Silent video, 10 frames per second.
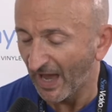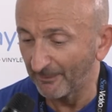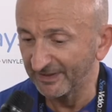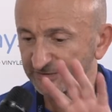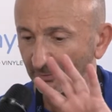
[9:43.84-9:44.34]
I
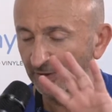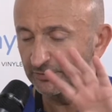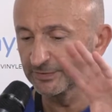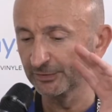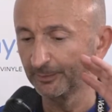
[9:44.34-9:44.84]
mean, it's a product
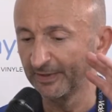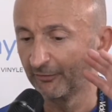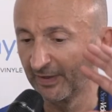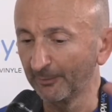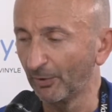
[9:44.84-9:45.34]
that's going to be
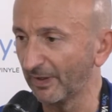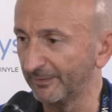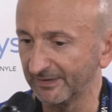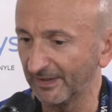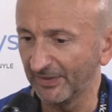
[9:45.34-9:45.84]
available, I
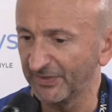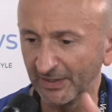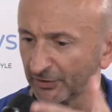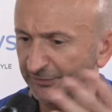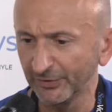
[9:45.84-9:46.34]
mean, at the
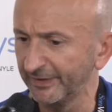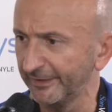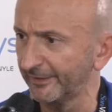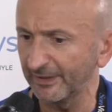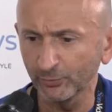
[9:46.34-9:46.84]
end of the
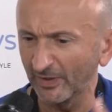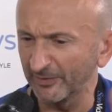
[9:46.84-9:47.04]
year, at what